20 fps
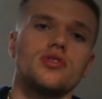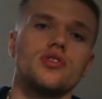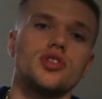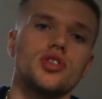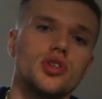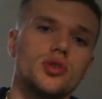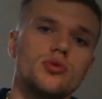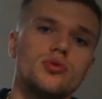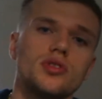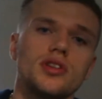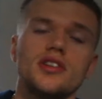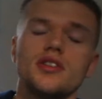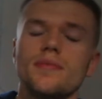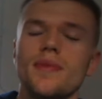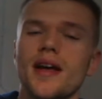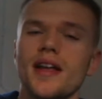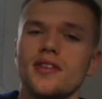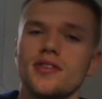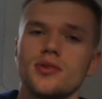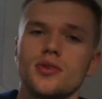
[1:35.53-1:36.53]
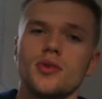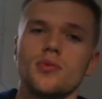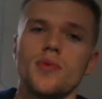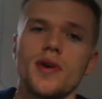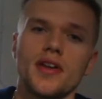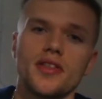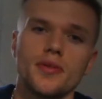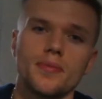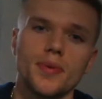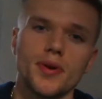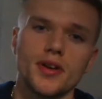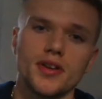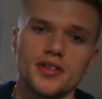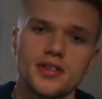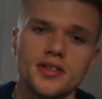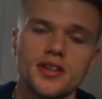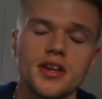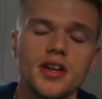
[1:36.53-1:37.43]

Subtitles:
Usually depends on the weight of the person.